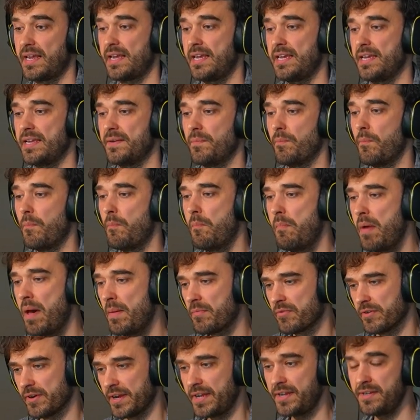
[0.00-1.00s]
in
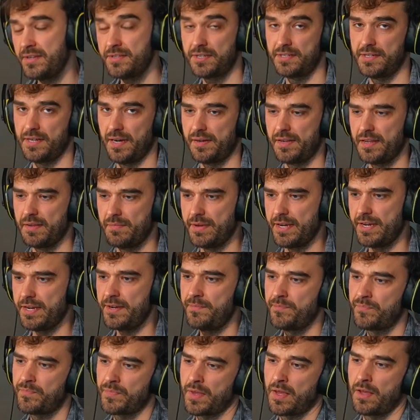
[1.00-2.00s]
memory to
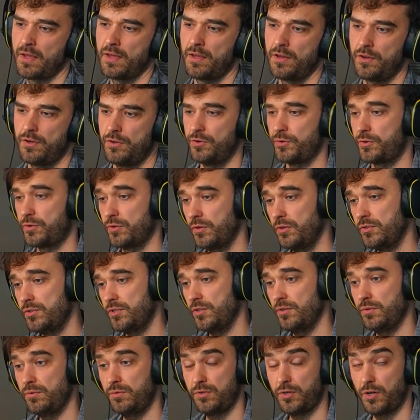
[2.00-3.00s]
DuckDB, you can
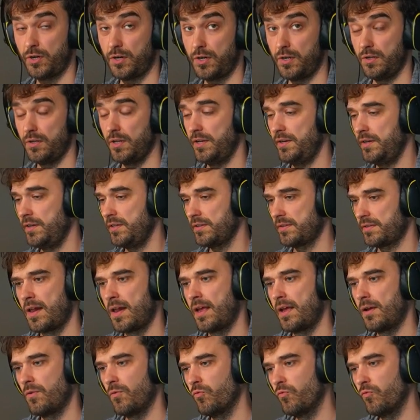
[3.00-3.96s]
also call another thing.